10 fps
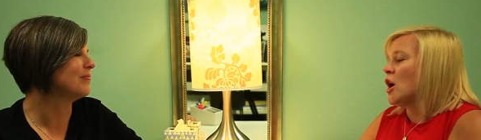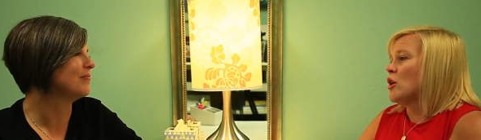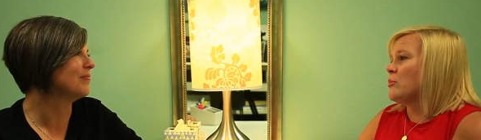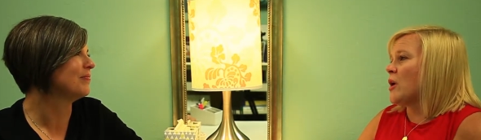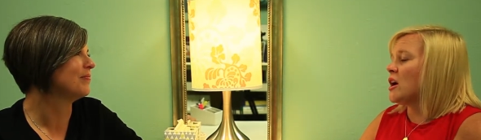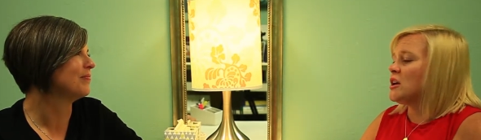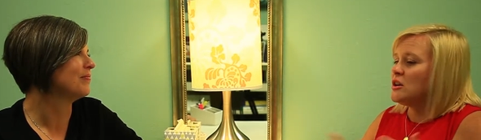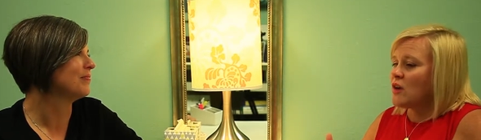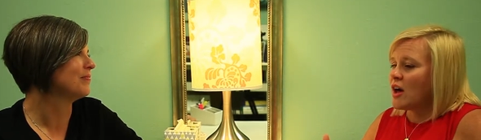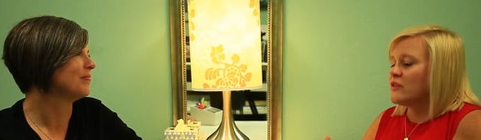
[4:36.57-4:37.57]
Speaker 1: -hmm. but you
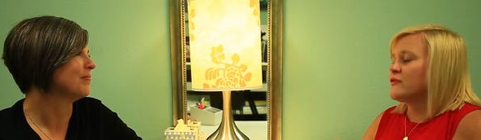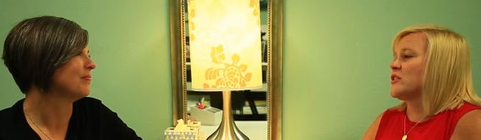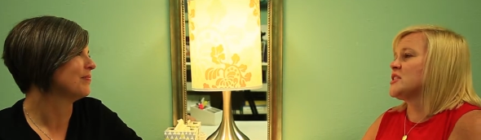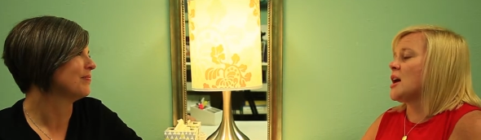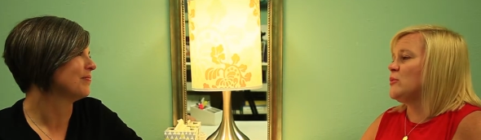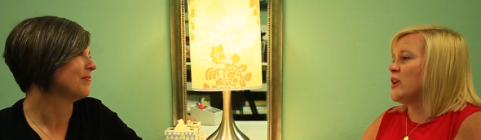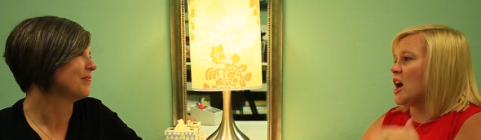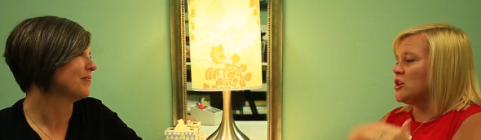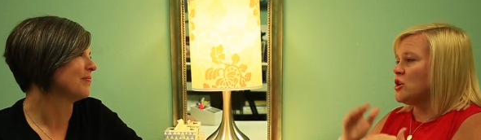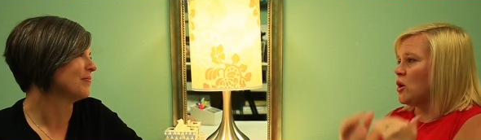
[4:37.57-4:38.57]
know on the first time we
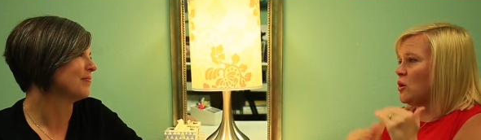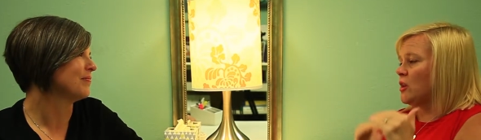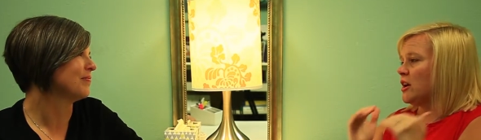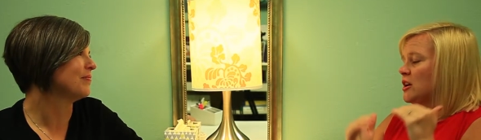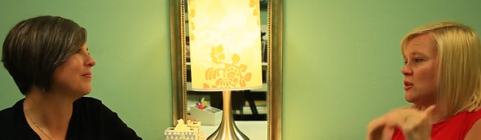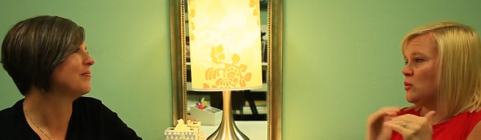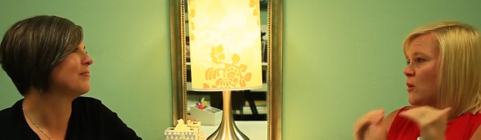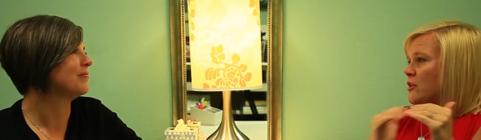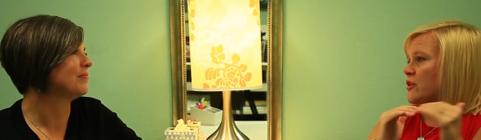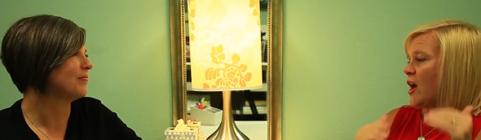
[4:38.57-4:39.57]
kind of know like
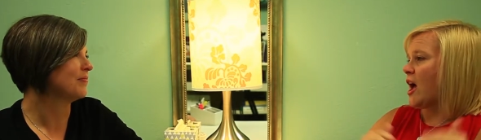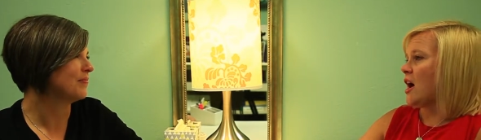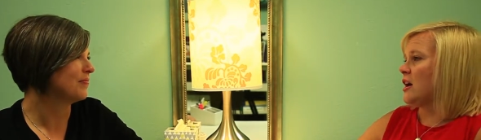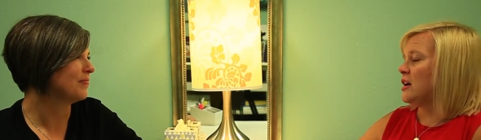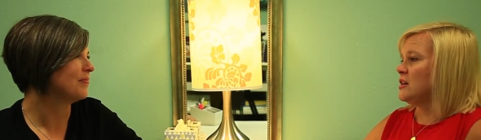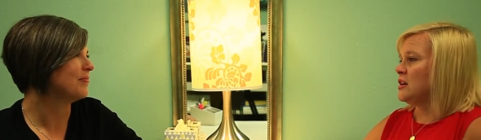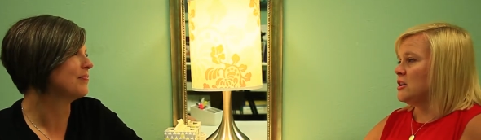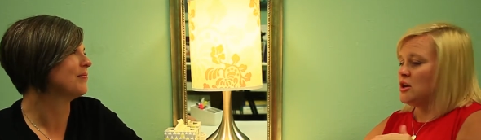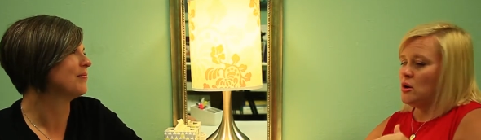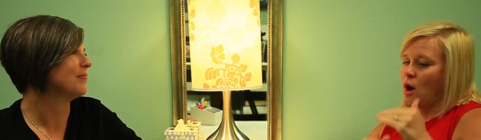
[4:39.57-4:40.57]
where they're at and
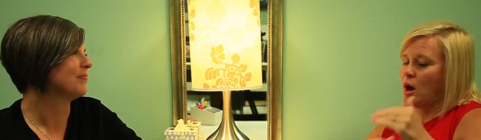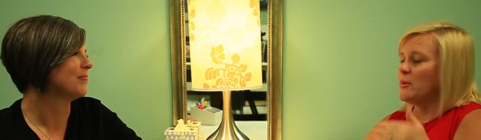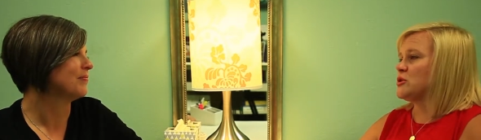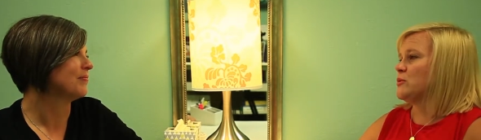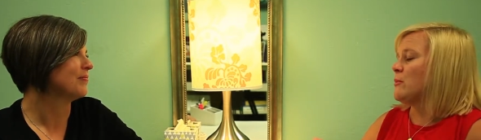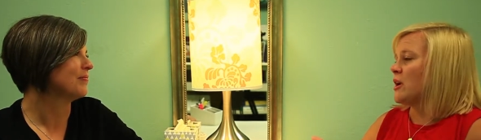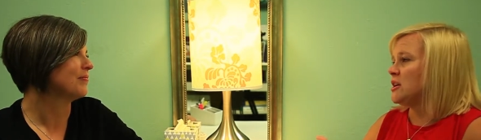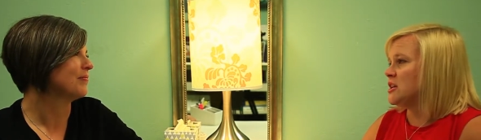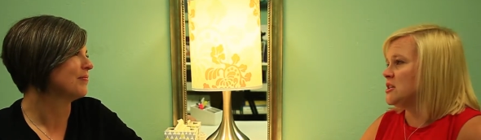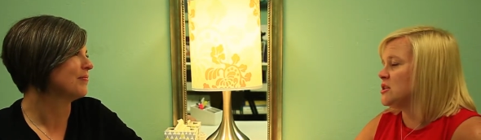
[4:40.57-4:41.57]
you know how much we might
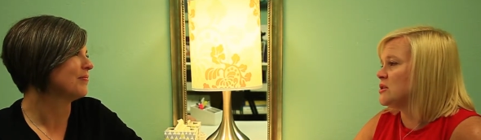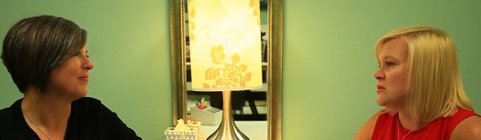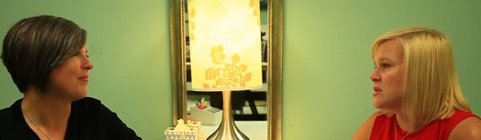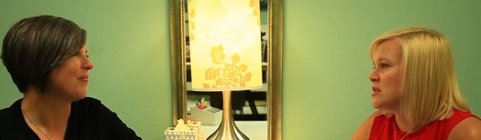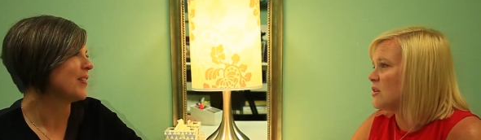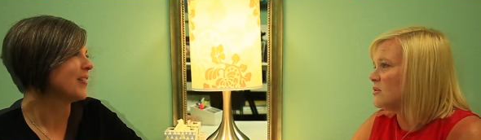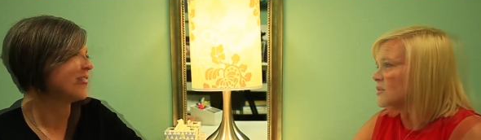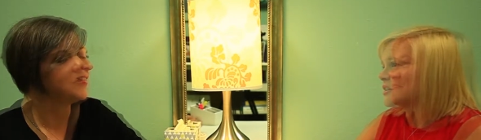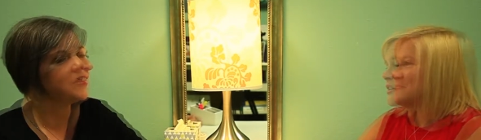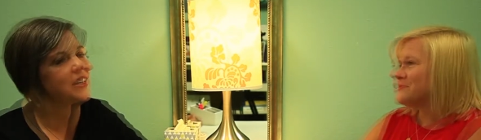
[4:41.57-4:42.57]
need to do so
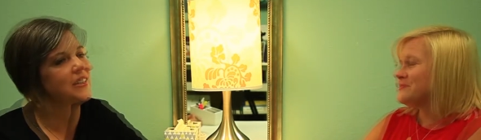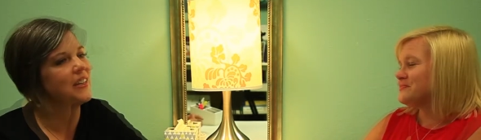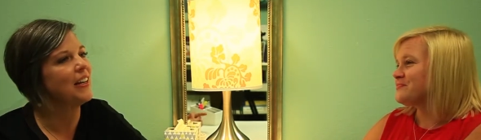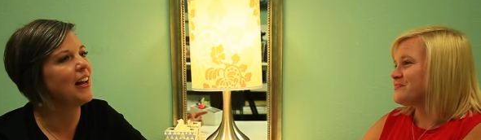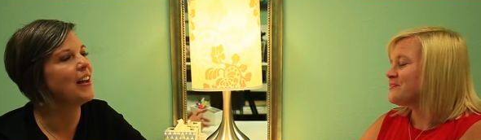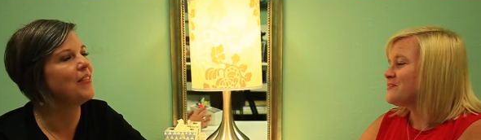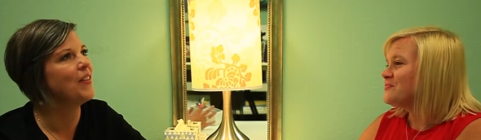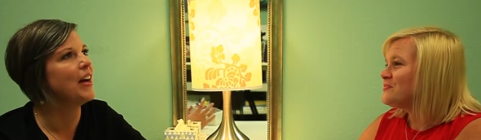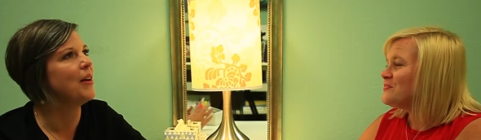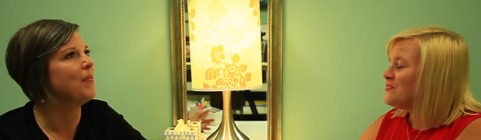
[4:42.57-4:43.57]
Speaker 2: well, that's good i
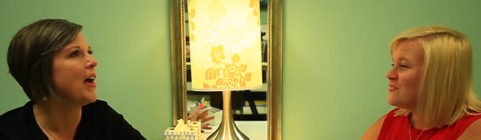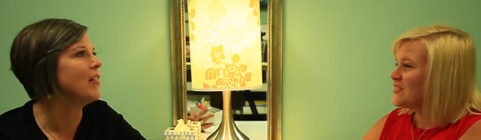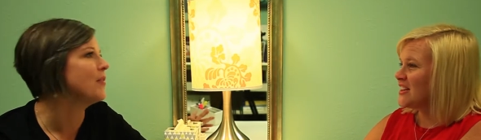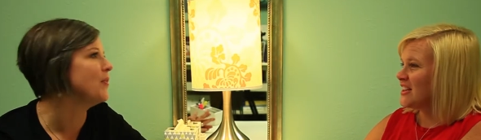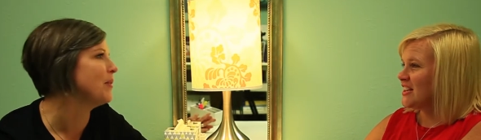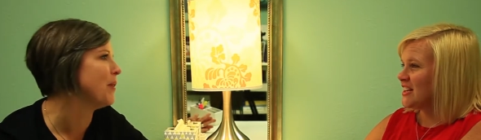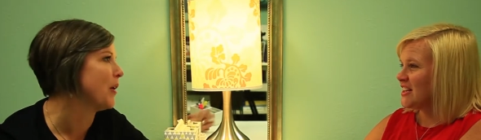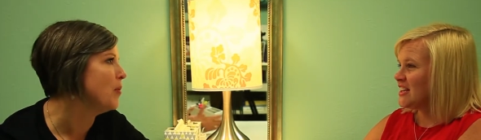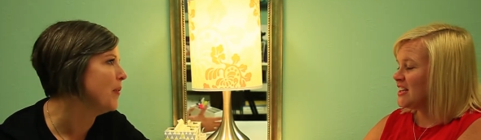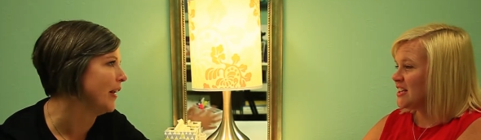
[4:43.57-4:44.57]
um how long have you been
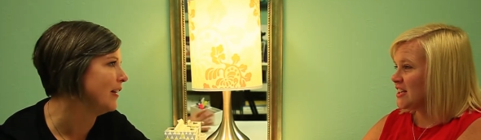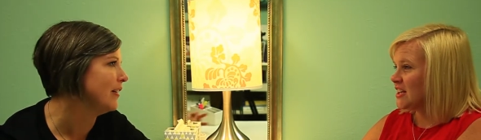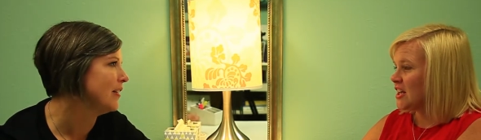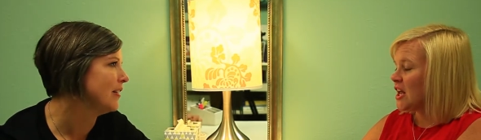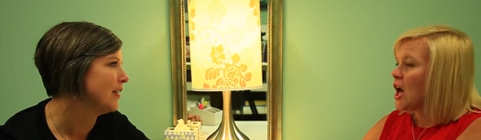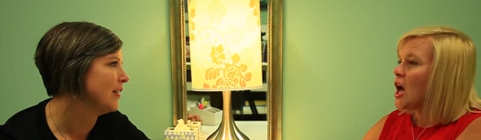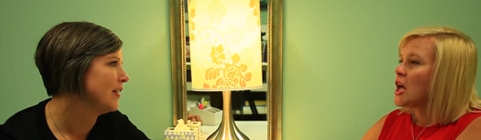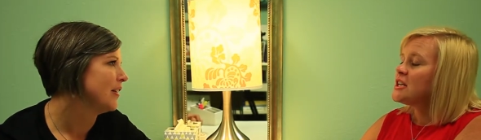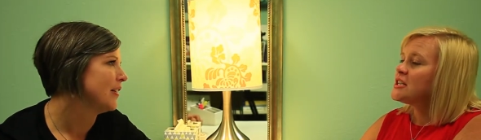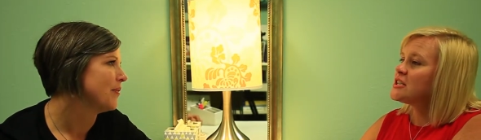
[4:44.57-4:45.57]
open
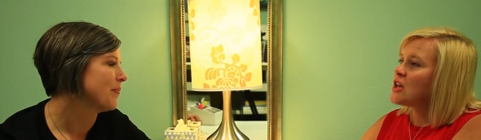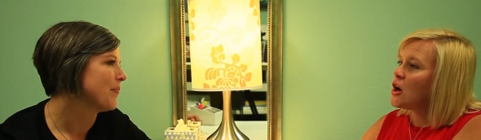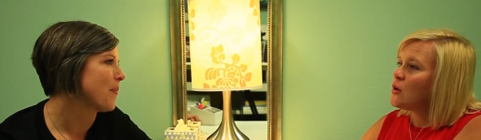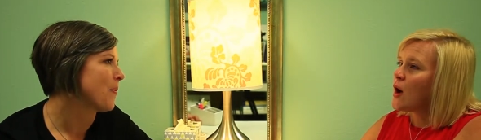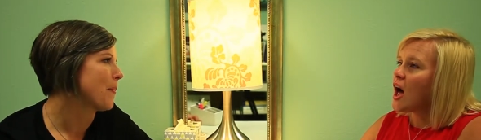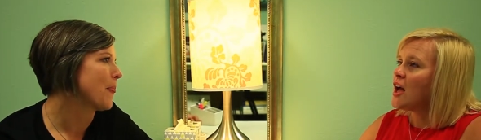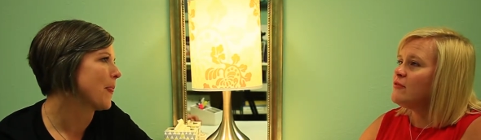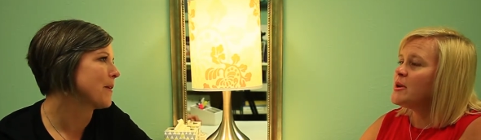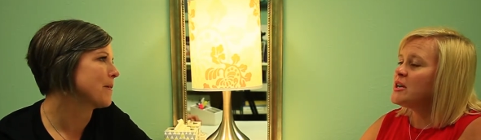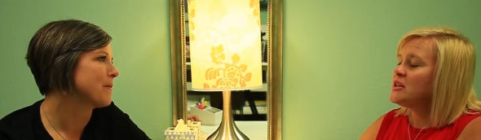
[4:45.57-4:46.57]
Speaker 1: so i've
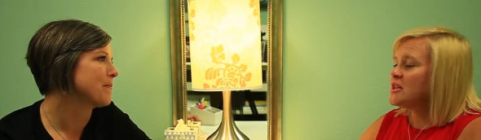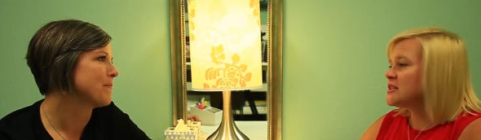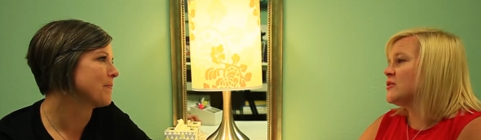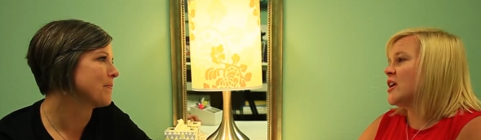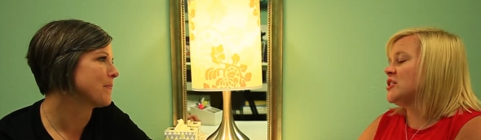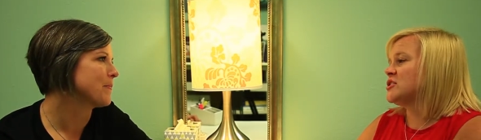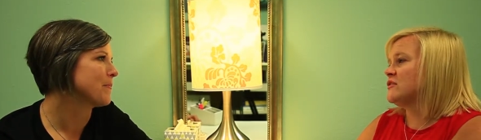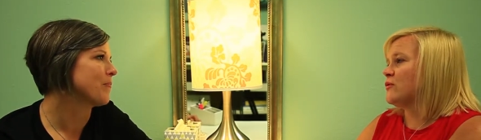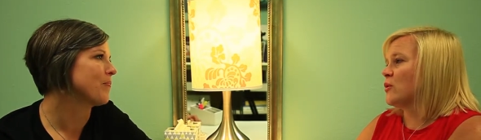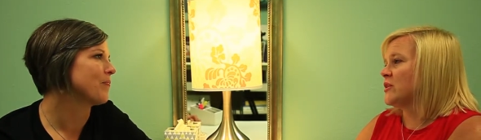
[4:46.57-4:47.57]
been in this location
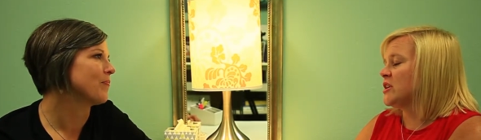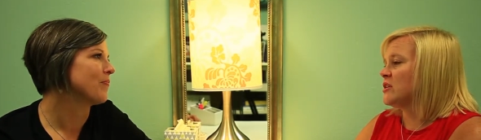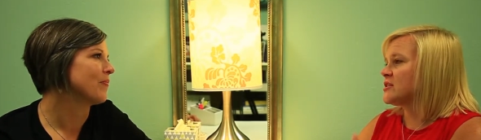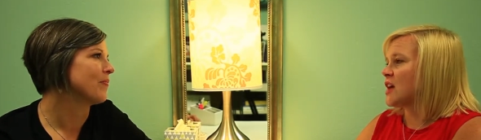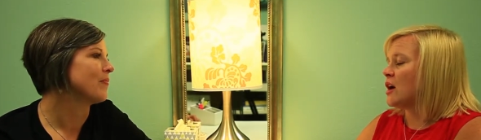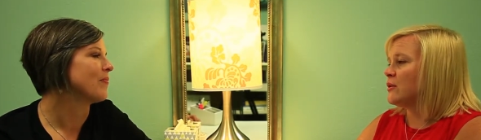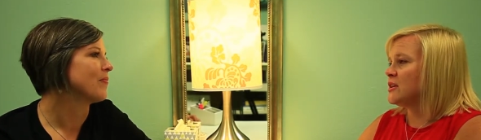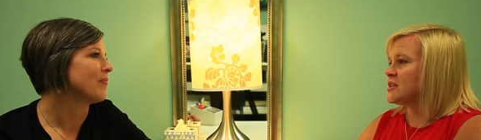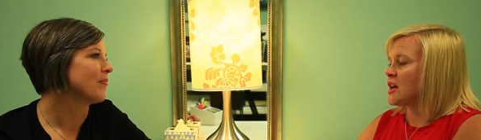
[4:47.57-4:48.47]
four years i was